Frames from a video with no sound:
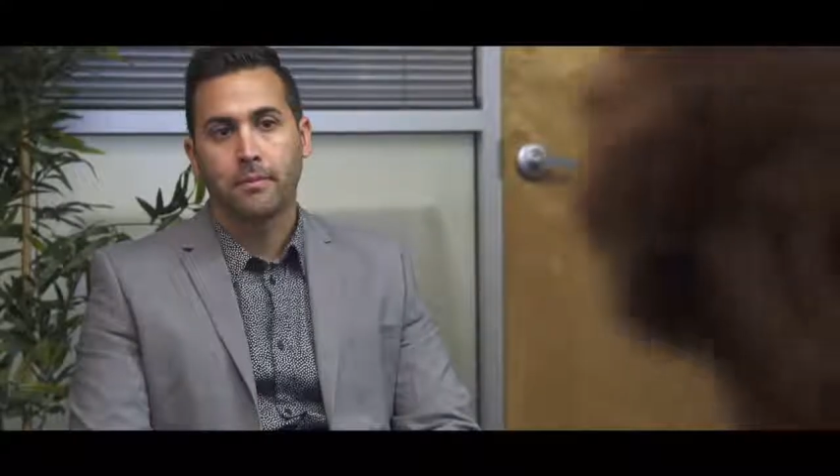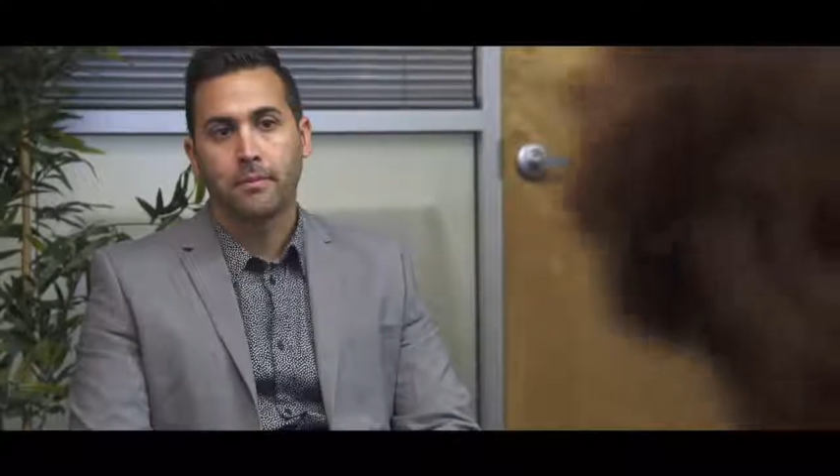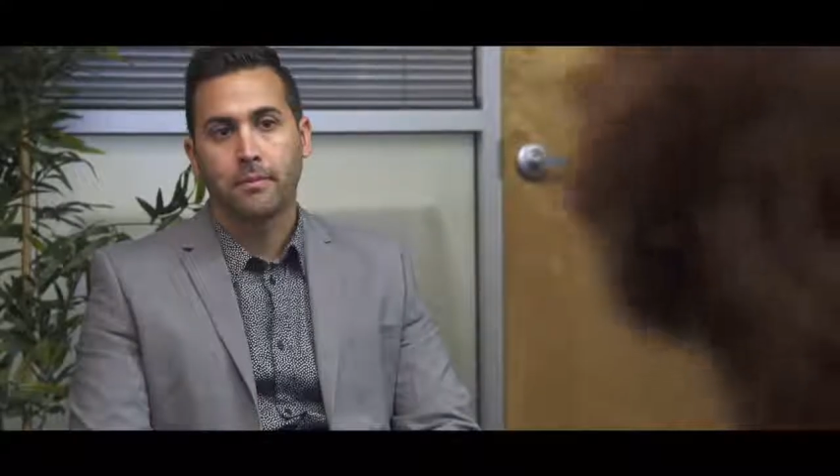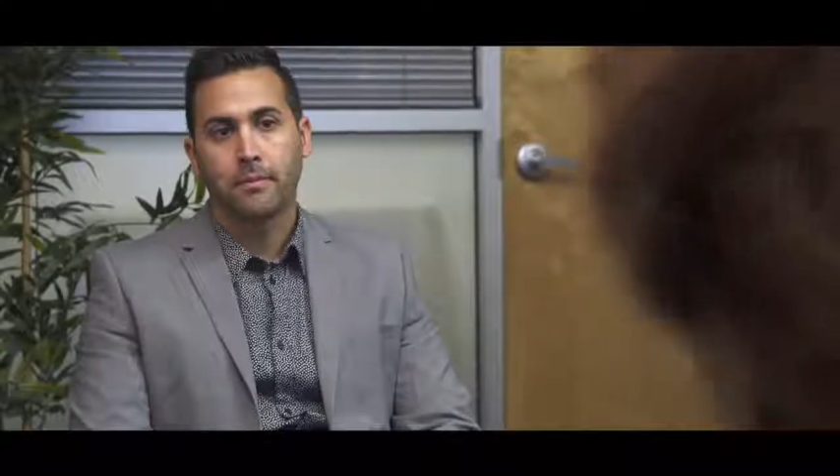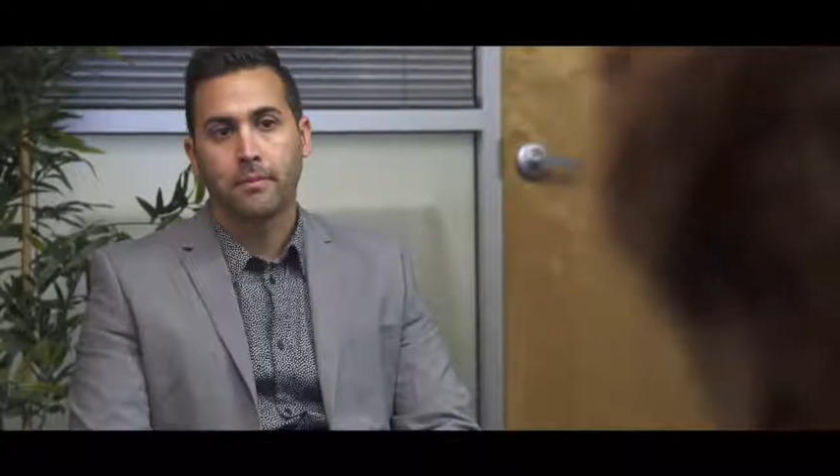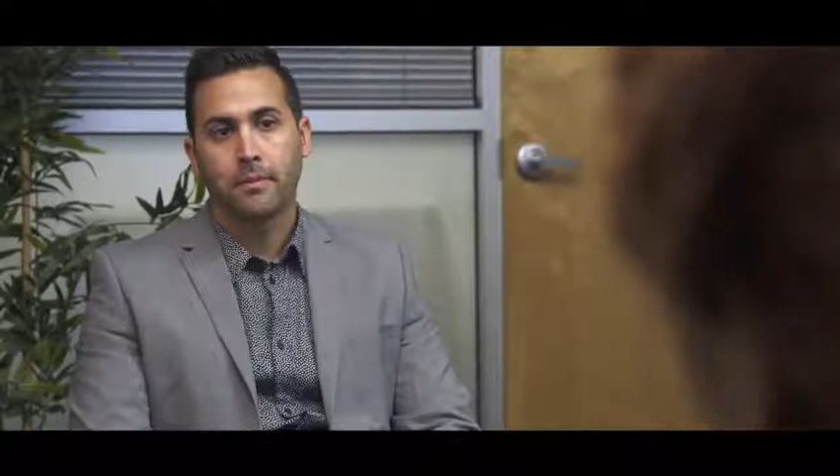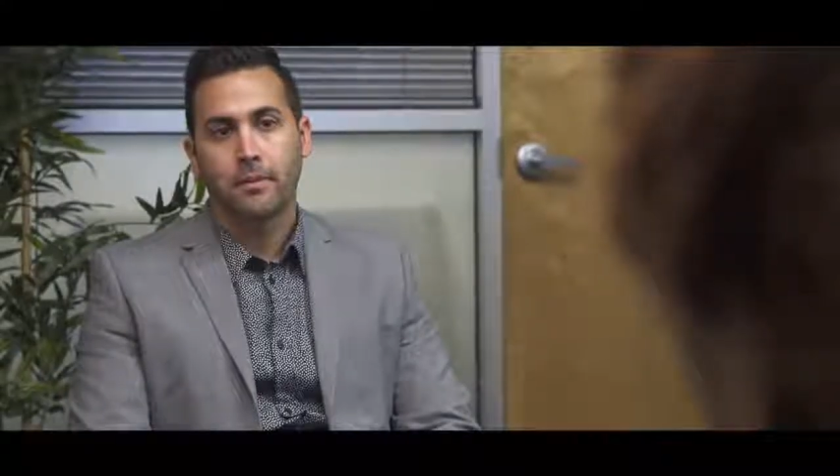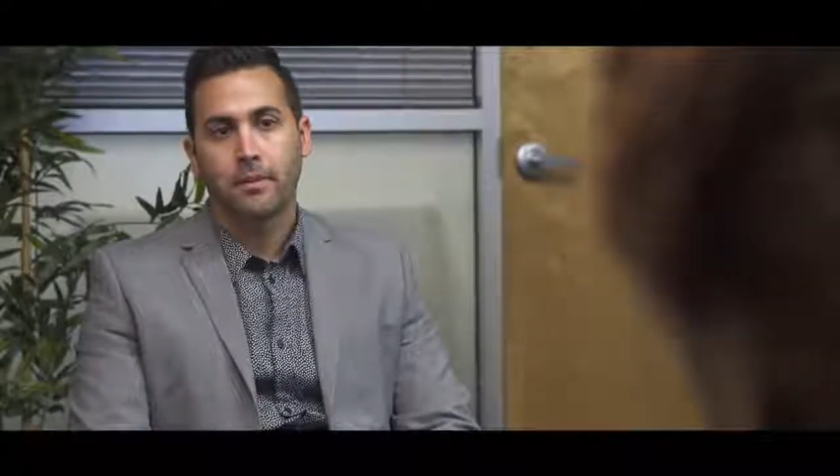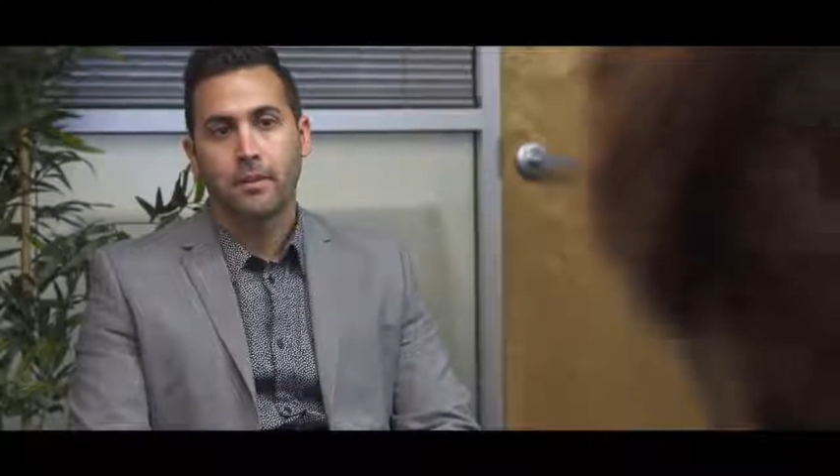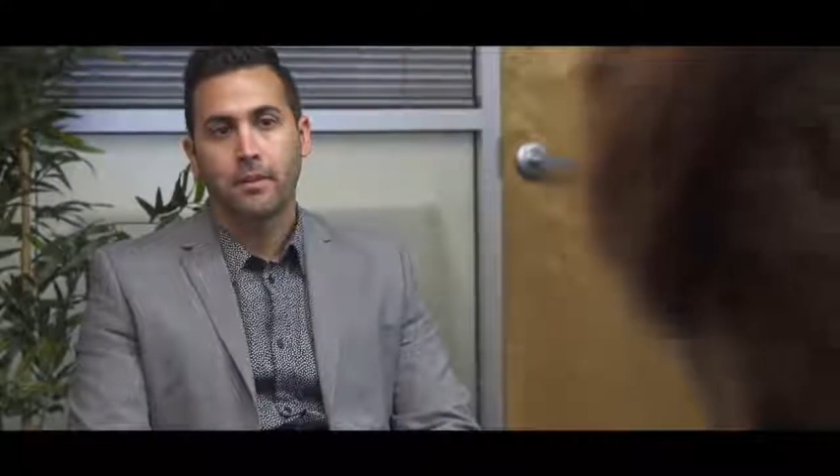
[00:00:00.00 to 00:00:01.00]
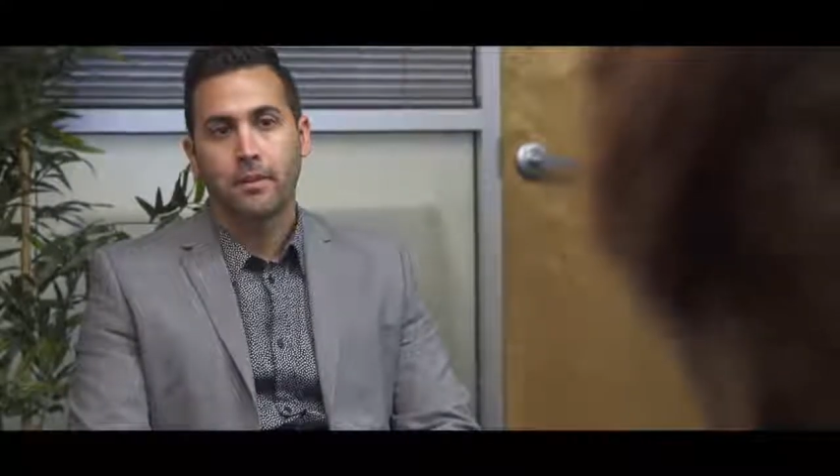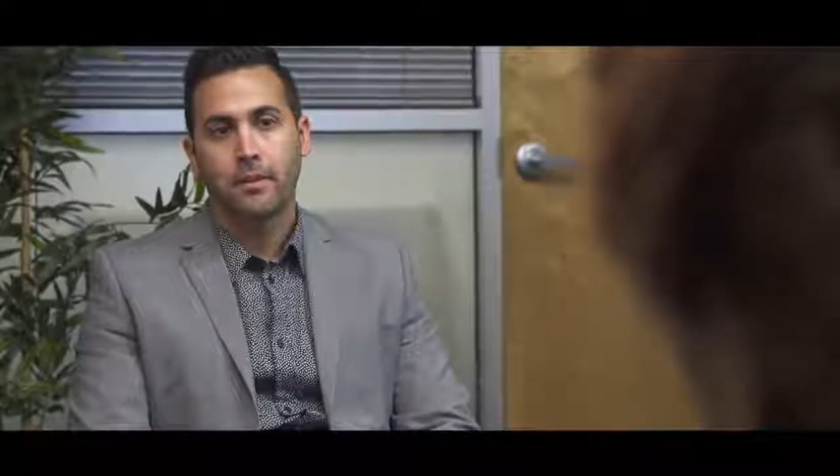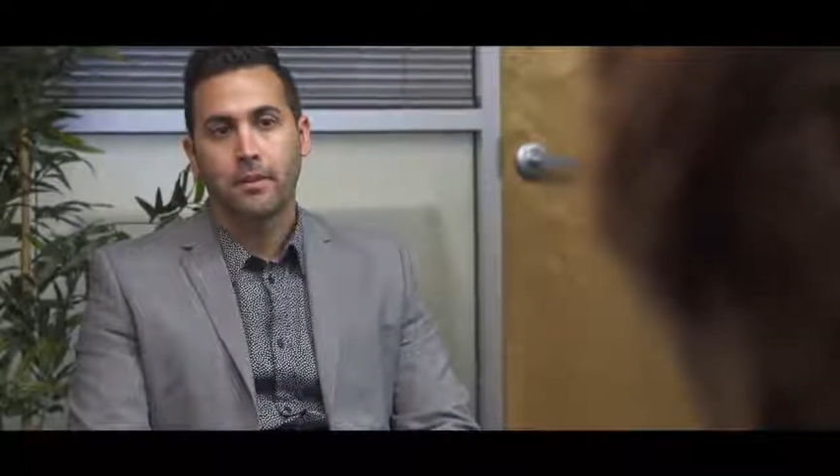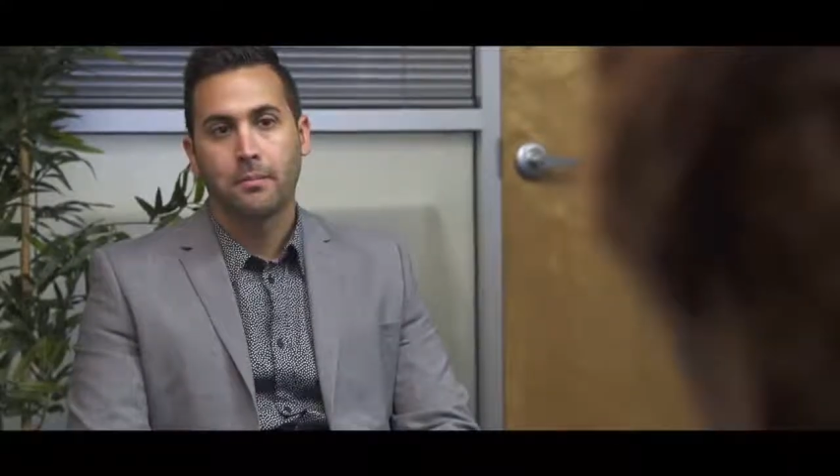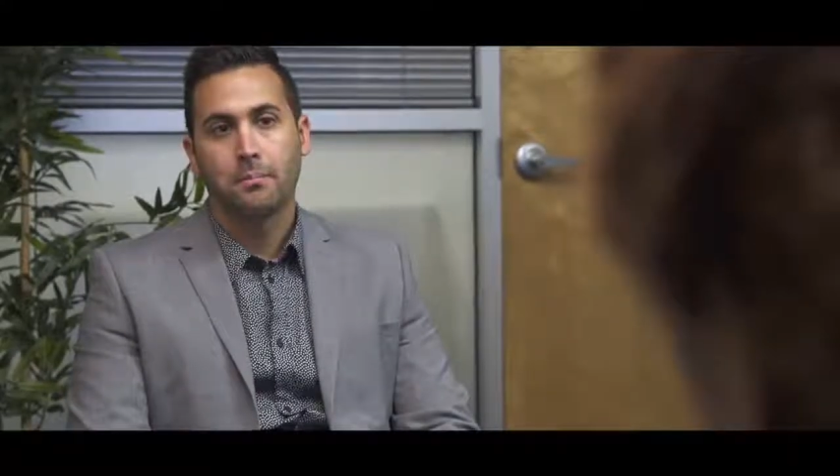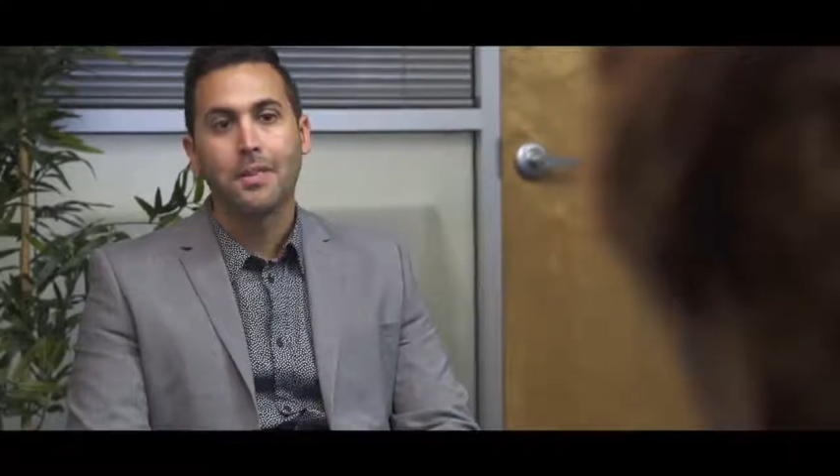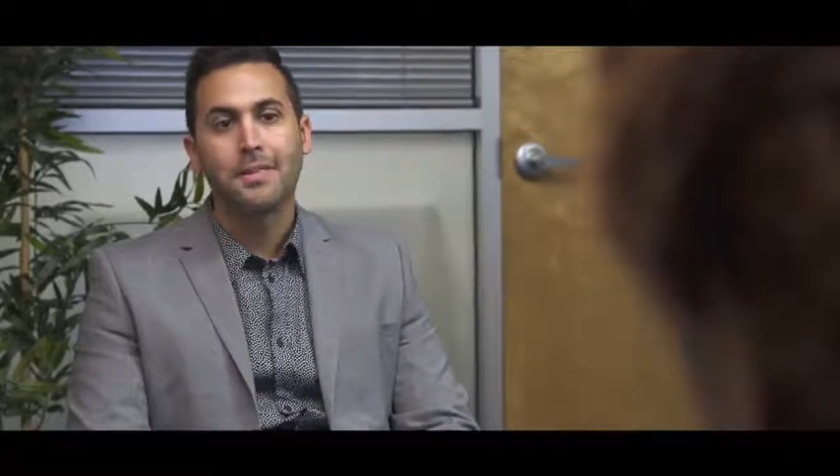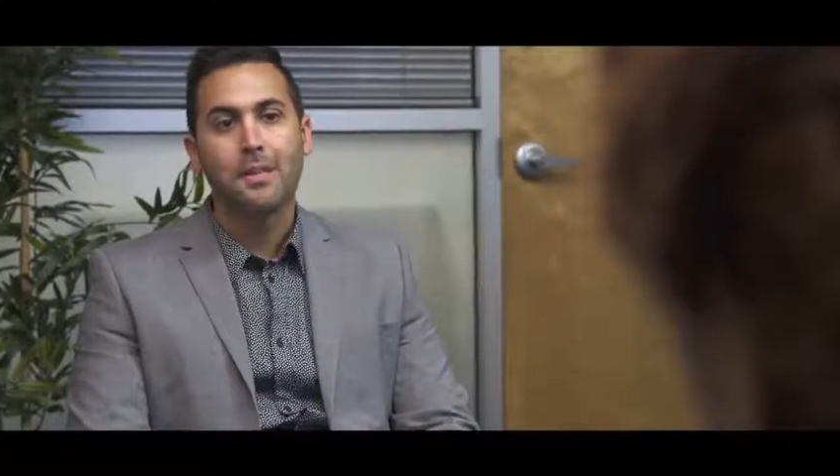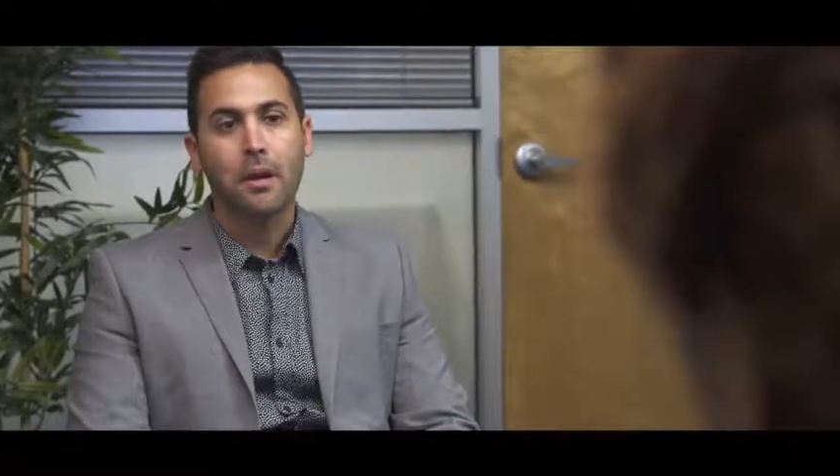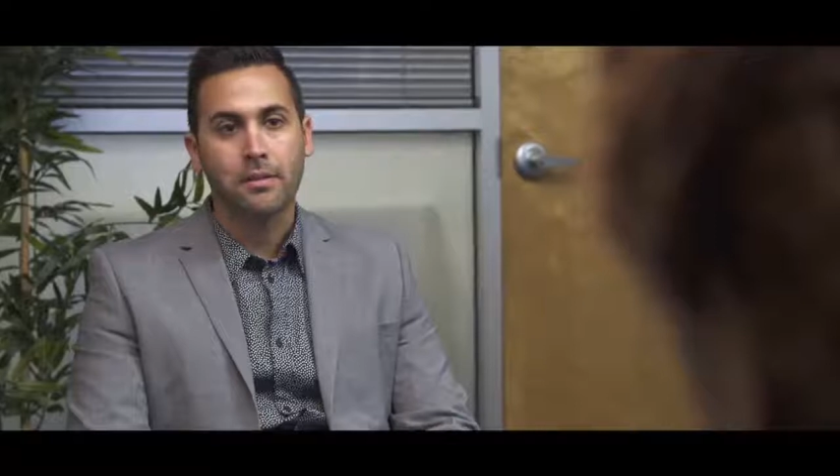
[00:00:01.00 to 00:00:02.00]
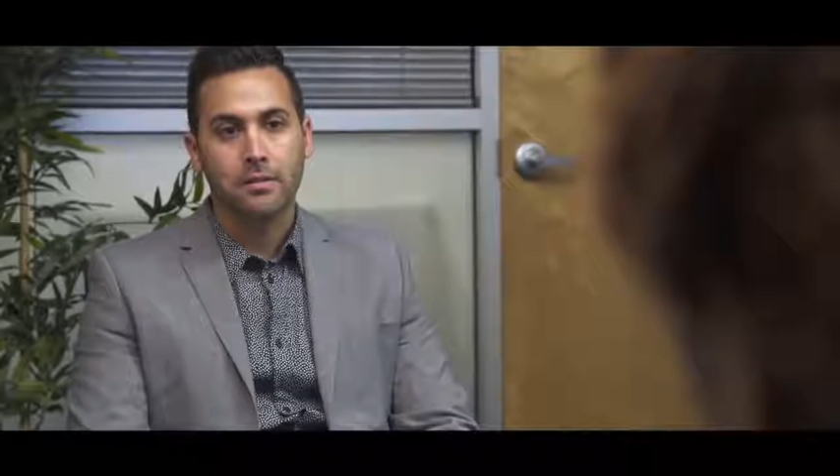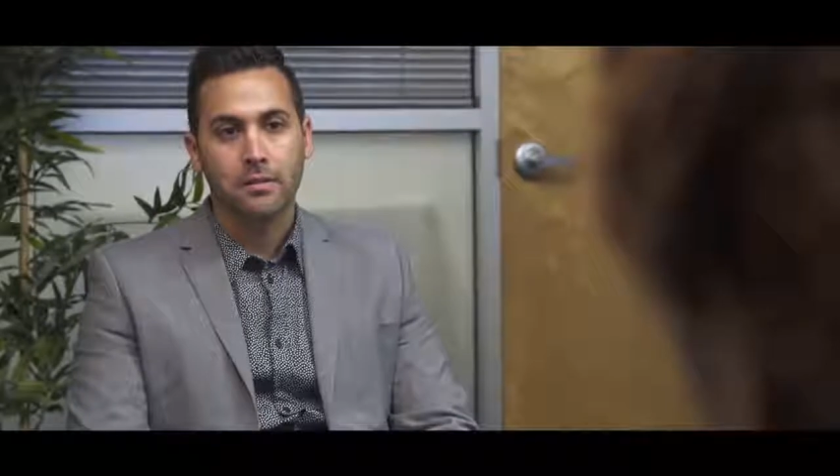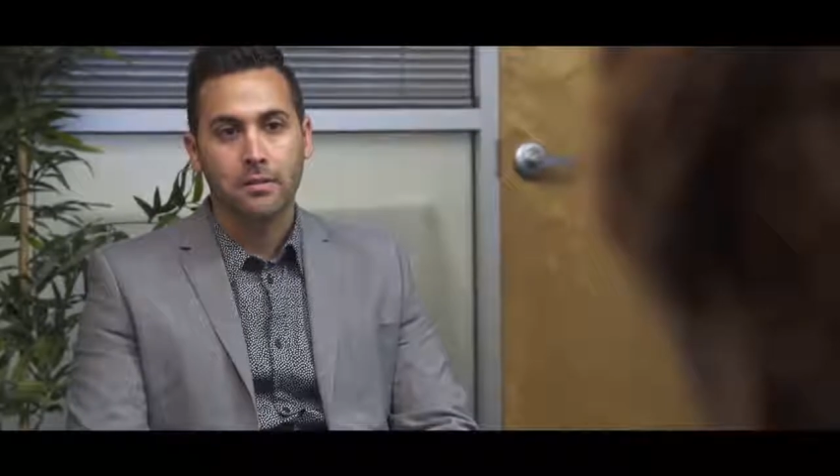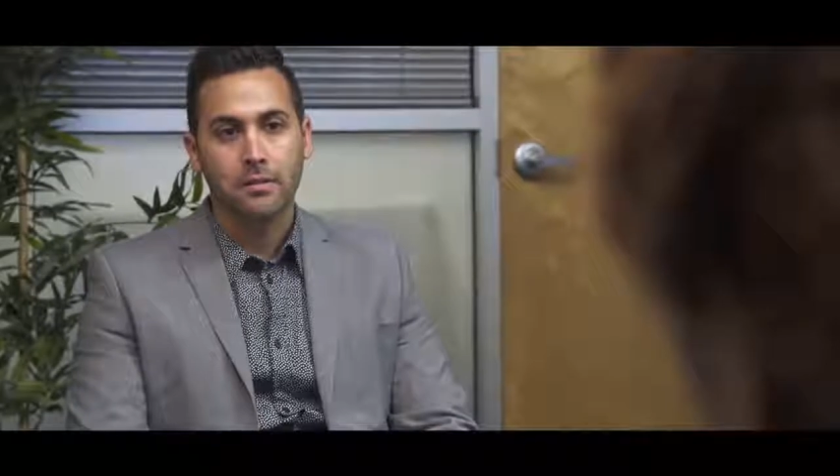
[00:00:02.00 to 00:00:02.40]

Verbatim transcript: he's an innocent man. But he's not.